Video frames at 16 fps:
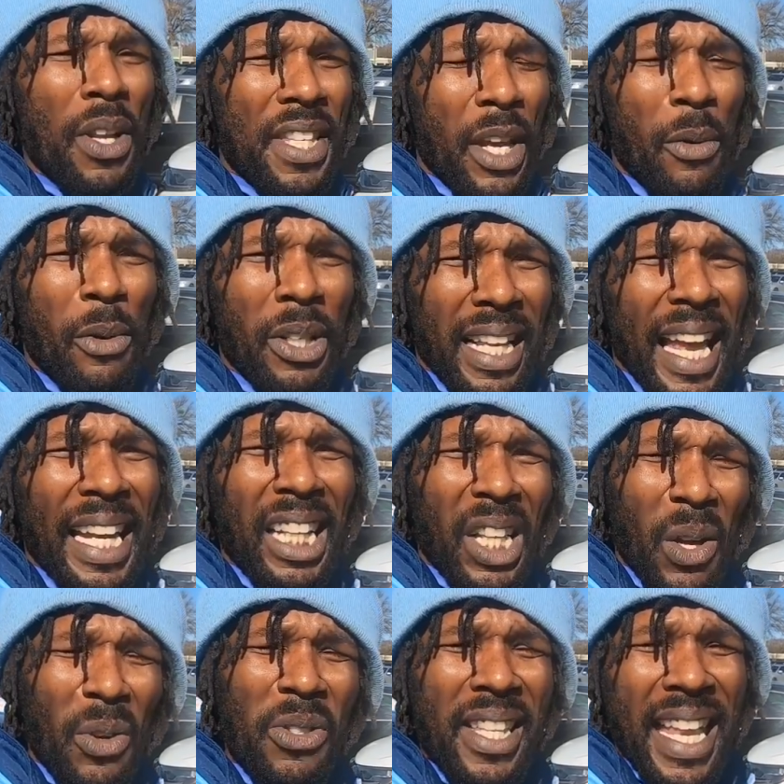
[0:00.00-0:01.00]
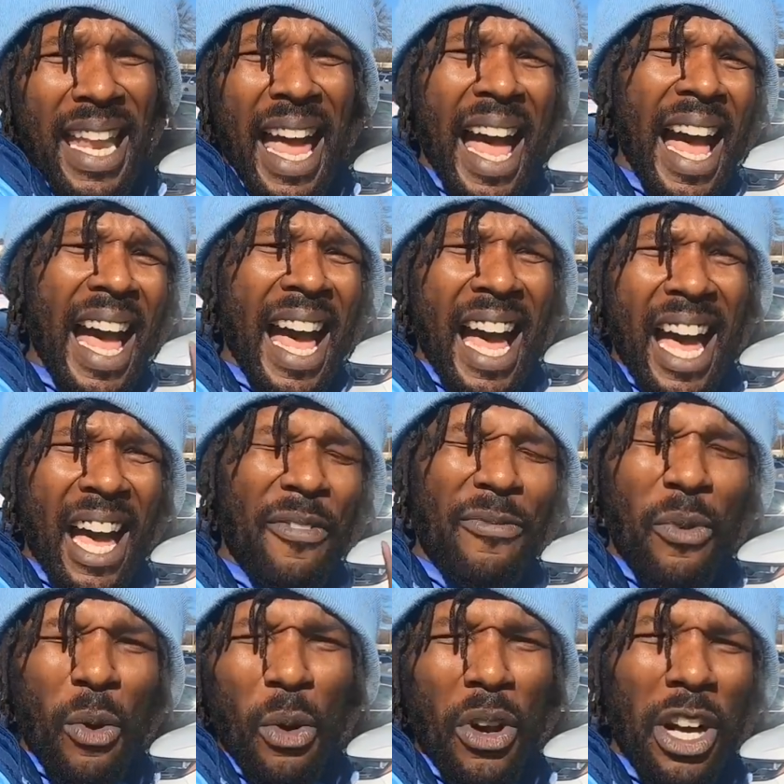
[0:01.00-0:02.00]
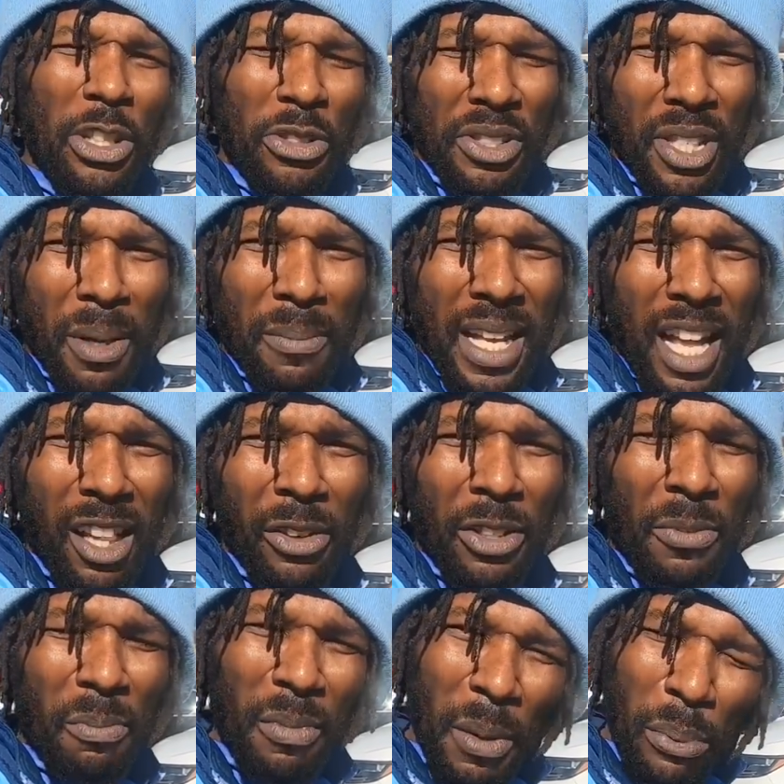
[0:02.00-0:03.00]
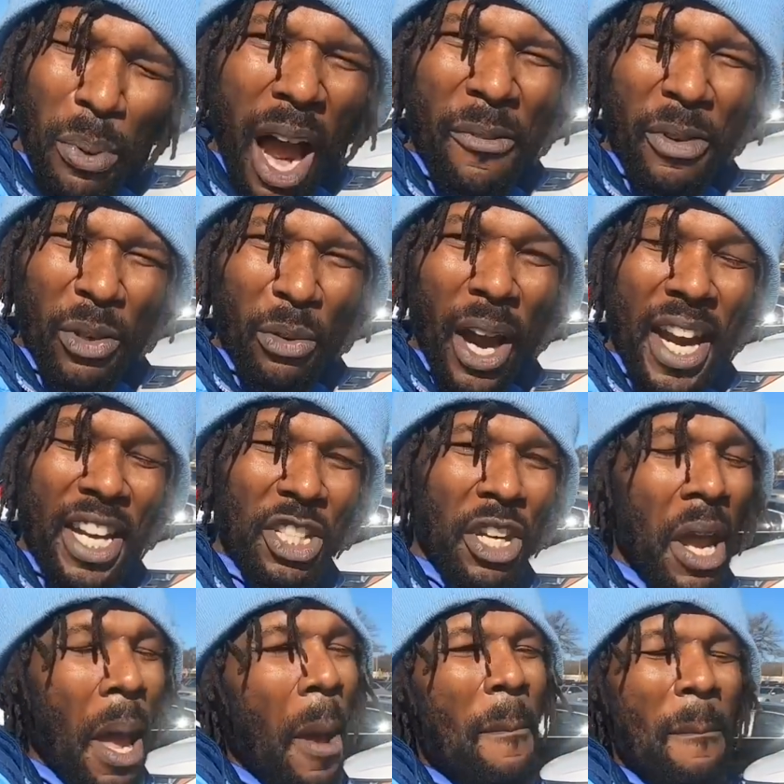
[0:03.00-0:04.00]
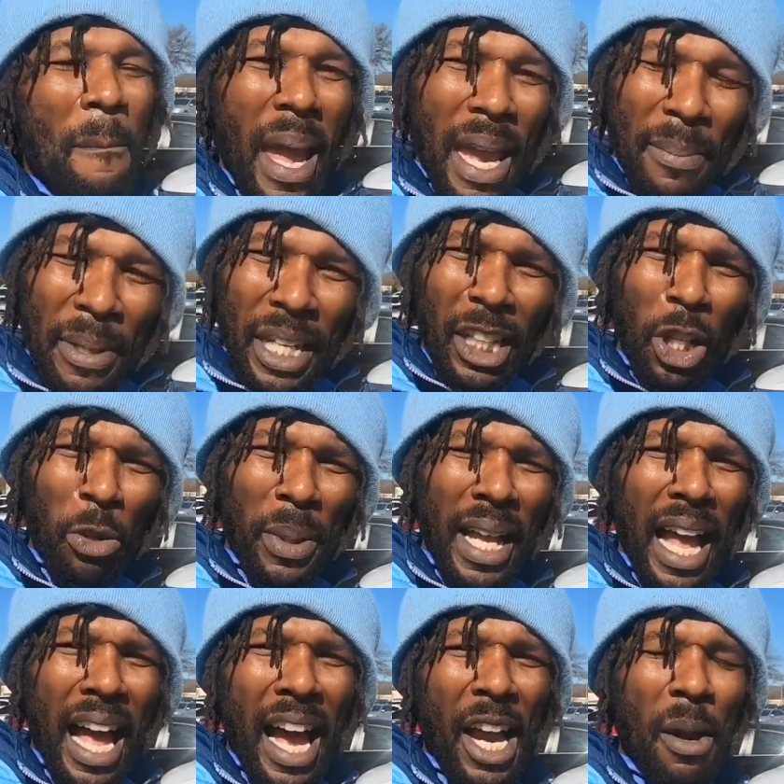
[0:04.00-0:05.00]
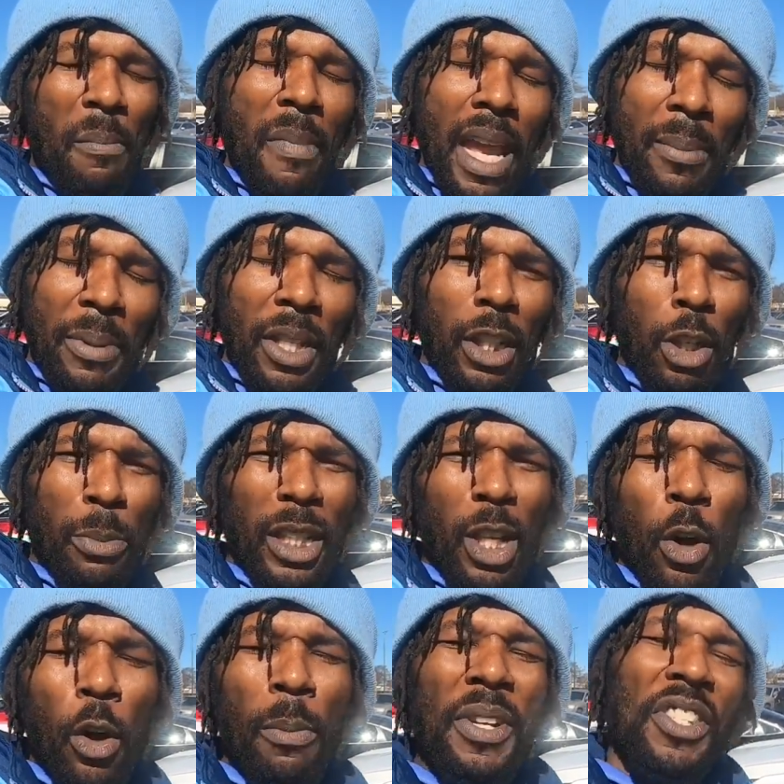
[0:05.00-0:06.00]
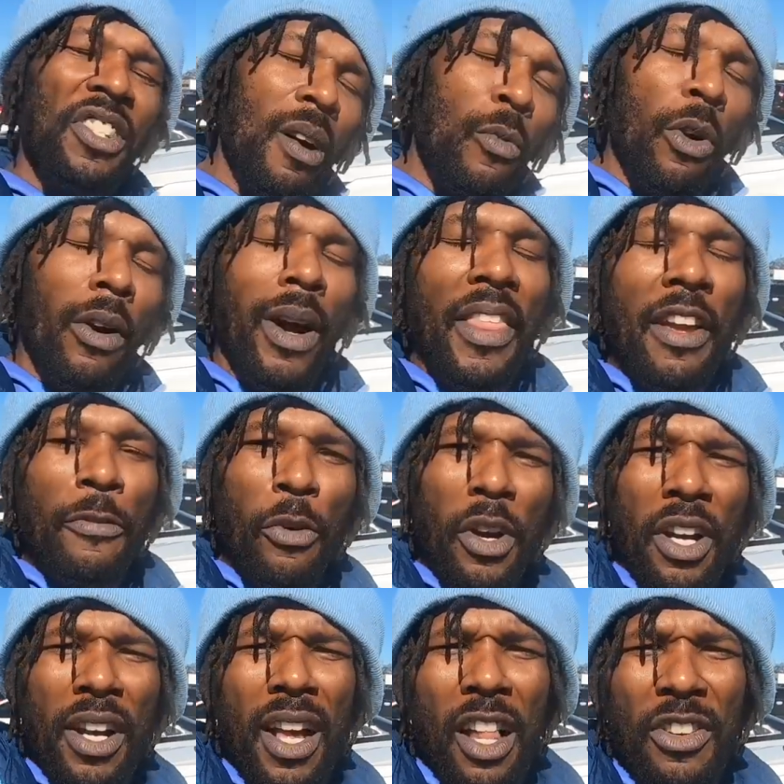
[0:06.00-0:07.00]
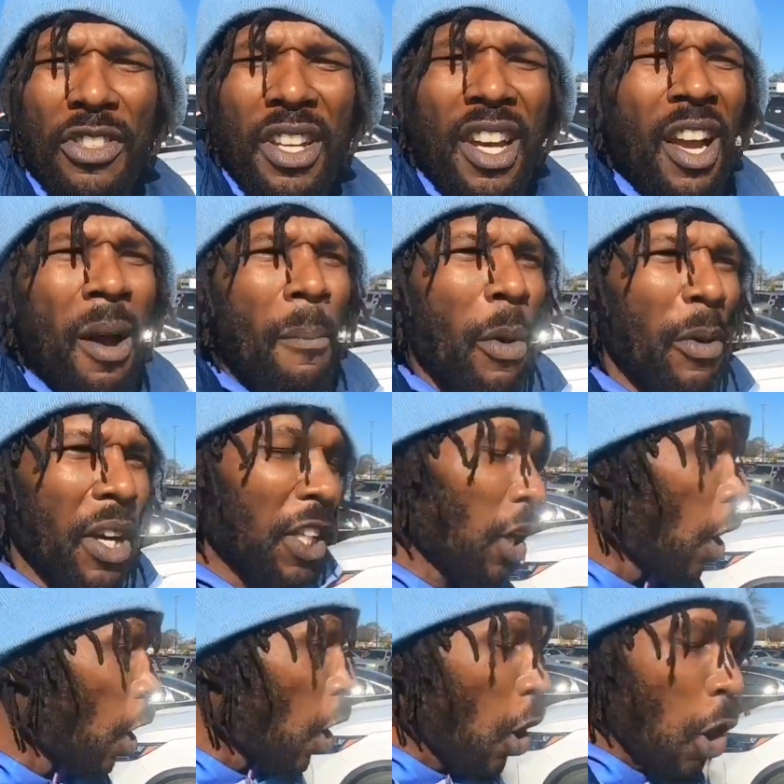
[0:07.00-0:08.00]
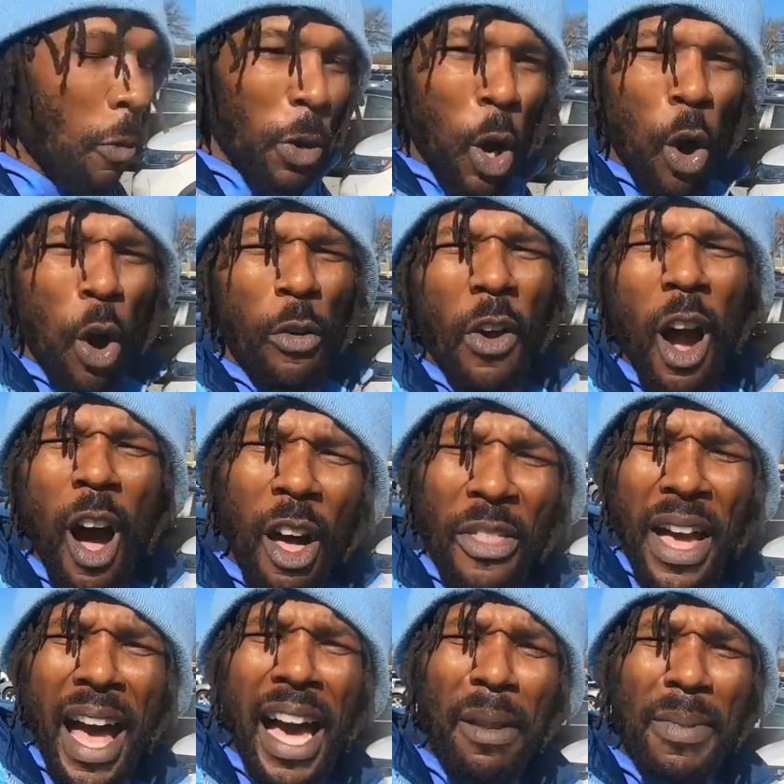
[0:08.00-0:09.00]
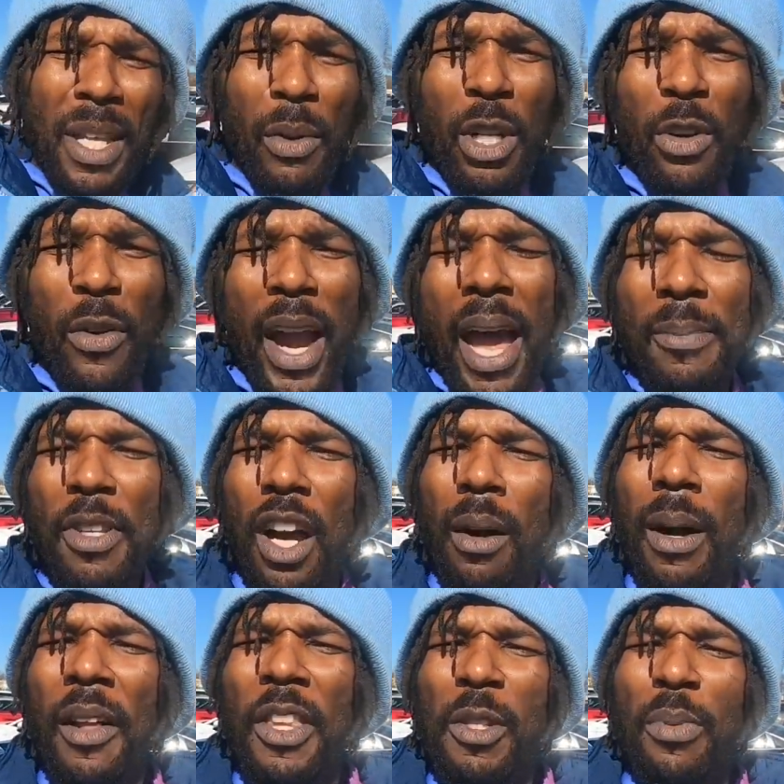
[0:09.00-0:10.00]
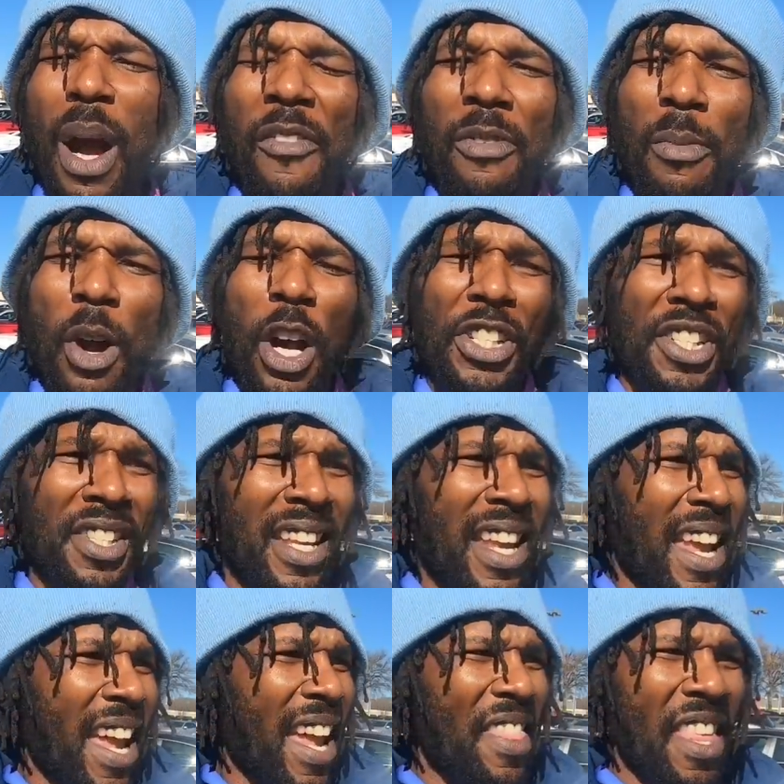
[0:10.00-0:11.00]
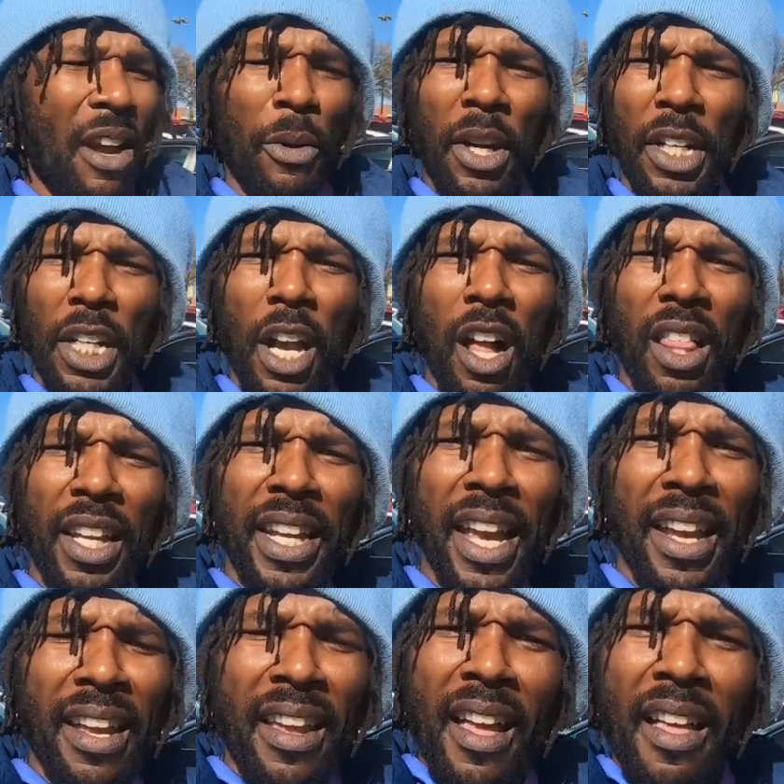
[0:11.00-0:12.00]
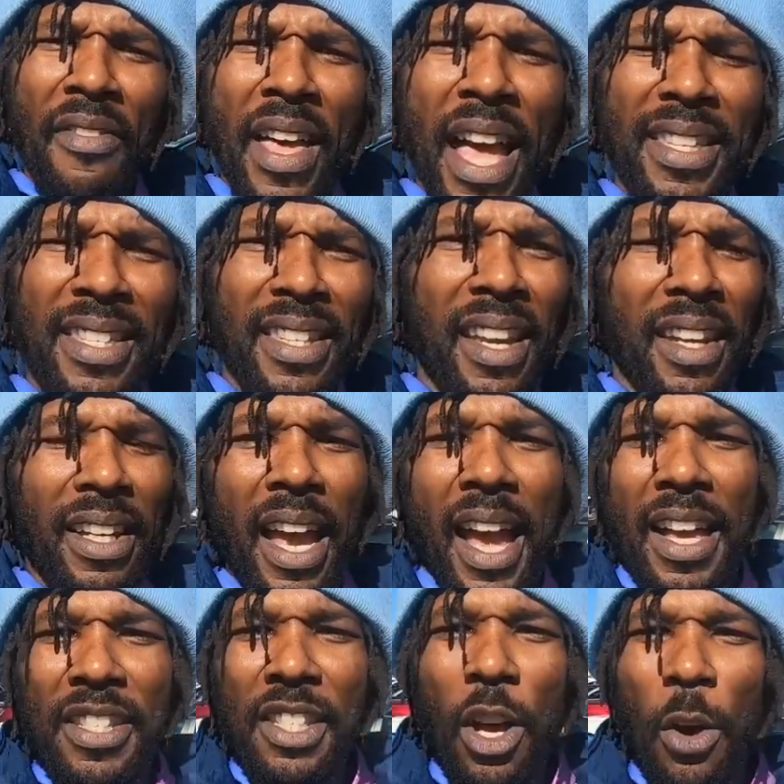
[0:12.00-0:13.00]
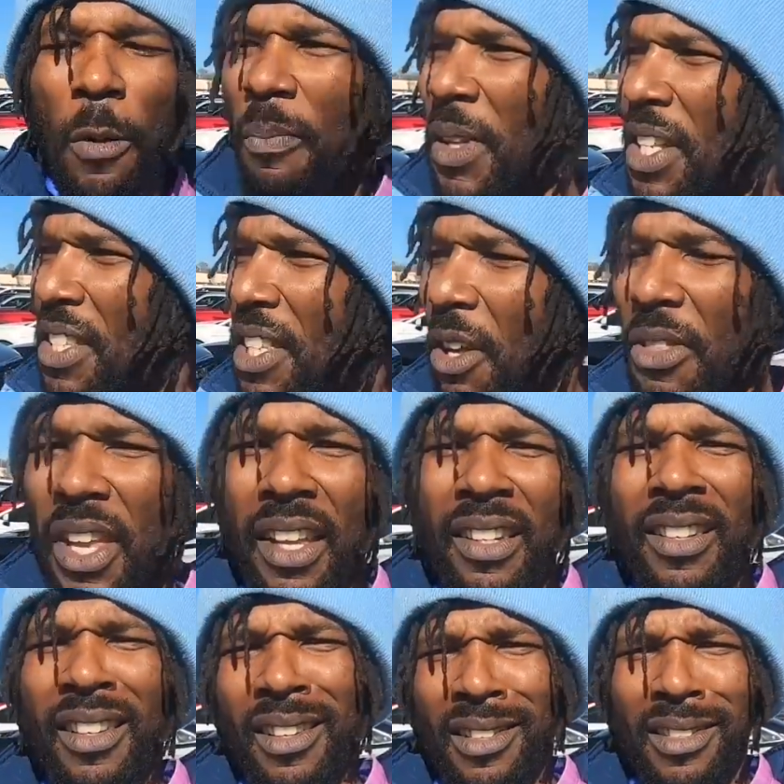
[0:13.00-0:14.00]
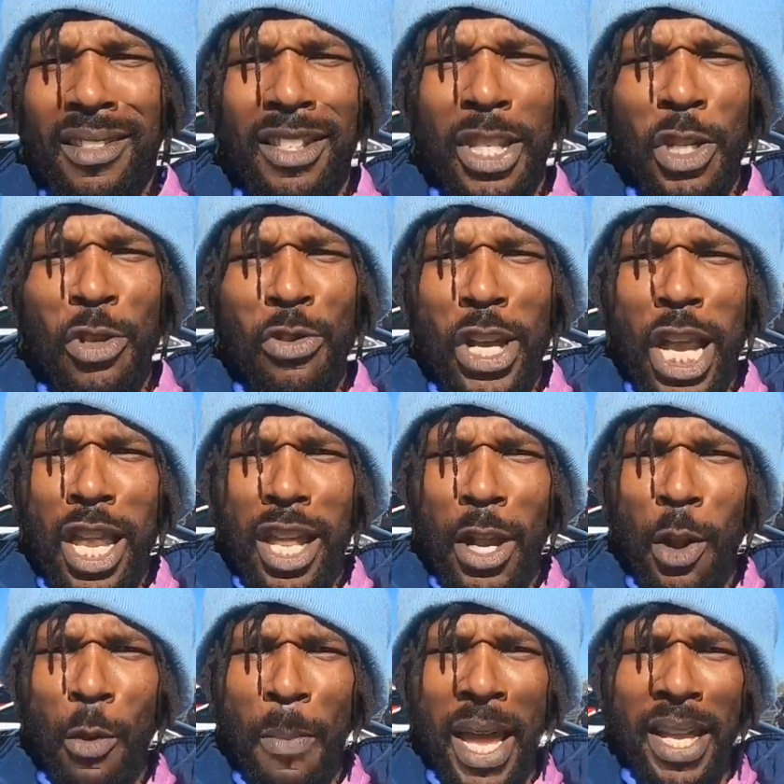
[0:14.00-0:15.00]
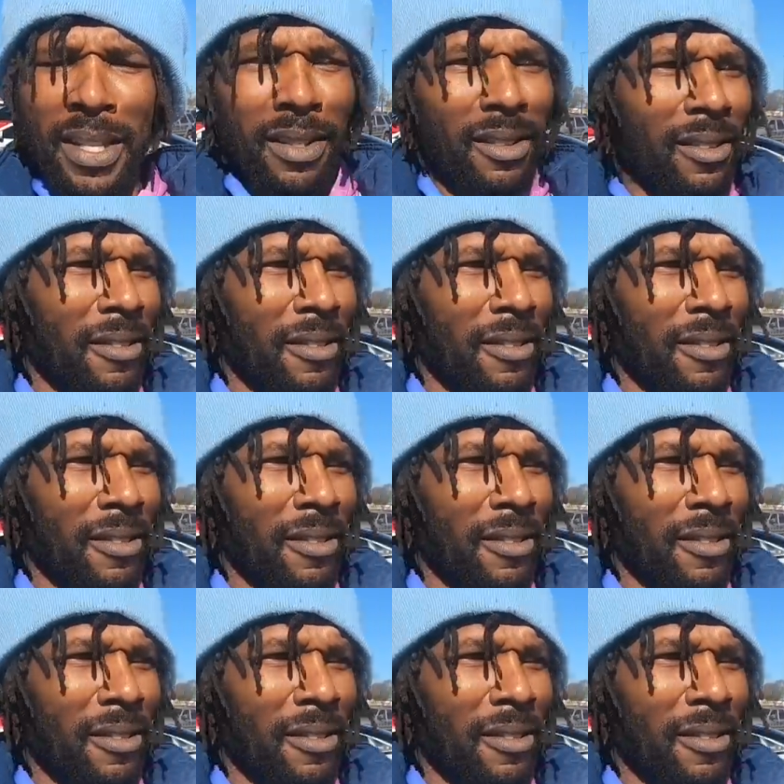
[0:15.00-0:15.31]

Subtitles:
to say we're like close to that high $400 something dollar in profit range, maybe a little bit higher, maybe a little bit lower, but somewhere around that $400. But we're going to go home, go over all the items that we grabbed, talk about these profit margins, and then we're going to call it a day. That's it, guys. So until then, see you a little bit.